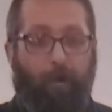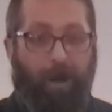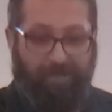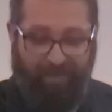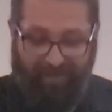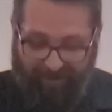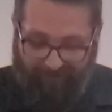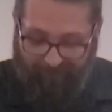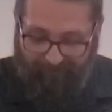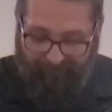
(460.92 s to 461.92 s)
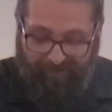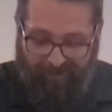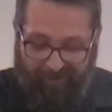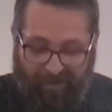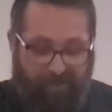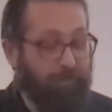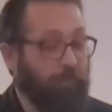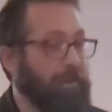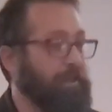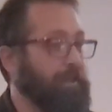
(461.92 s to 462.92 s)
Watching him. Not just
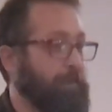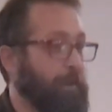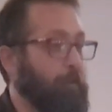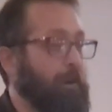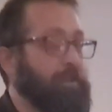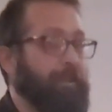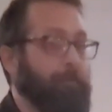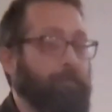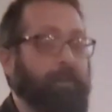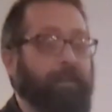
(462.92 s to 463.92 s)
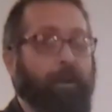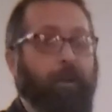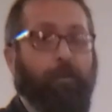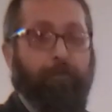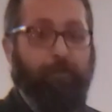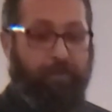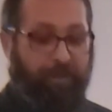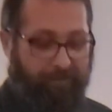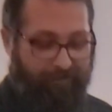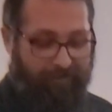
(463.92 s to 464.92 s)
watching him, they were watching him
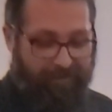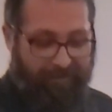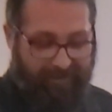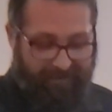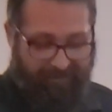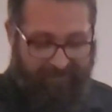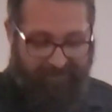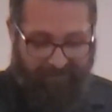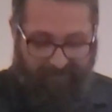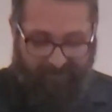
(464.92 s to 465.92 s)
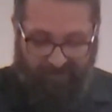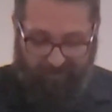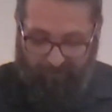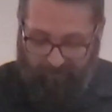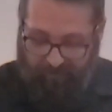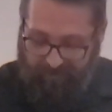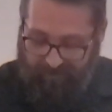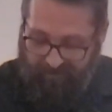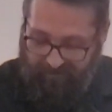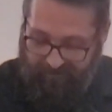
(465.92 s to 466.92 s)
carefully, the scripture
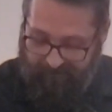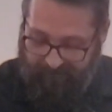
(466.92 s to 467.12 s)
says.